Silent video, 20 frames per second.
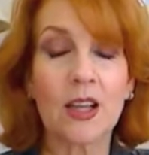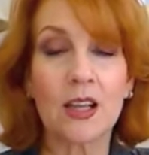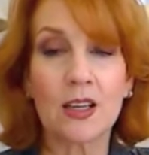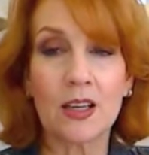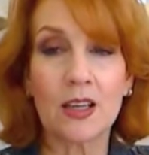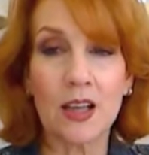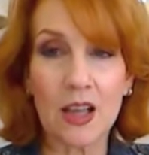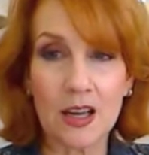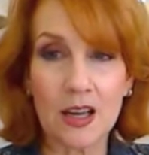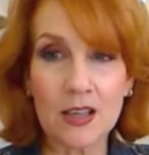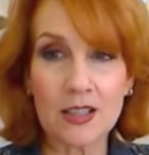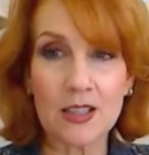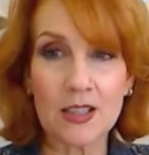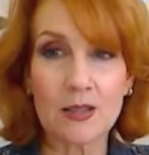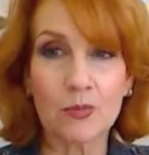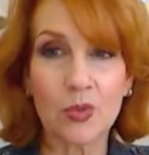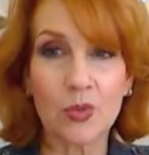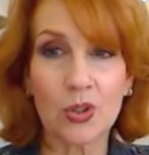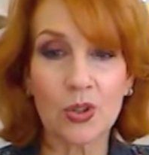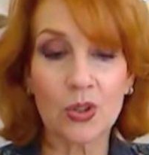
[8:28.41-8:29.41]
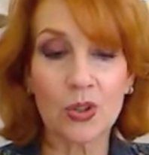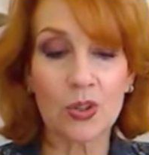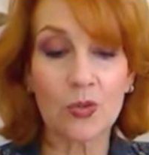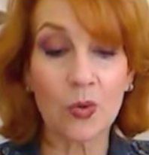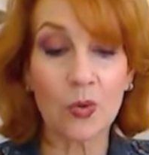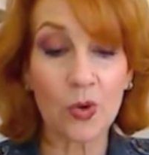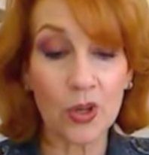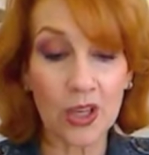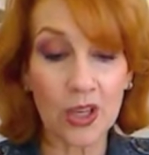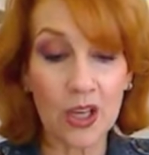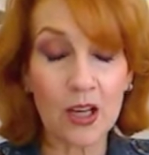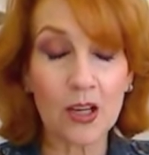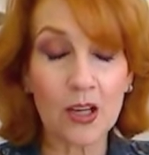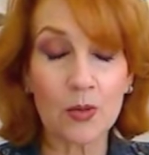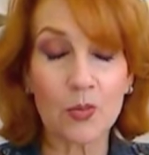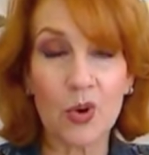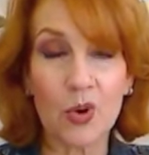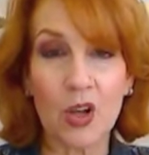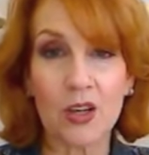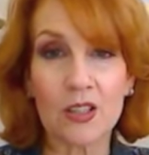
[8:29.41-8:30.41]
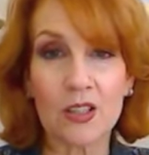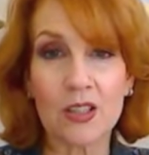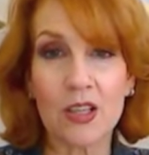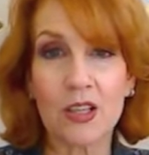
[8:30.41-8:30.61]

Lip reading: and it has some good organic product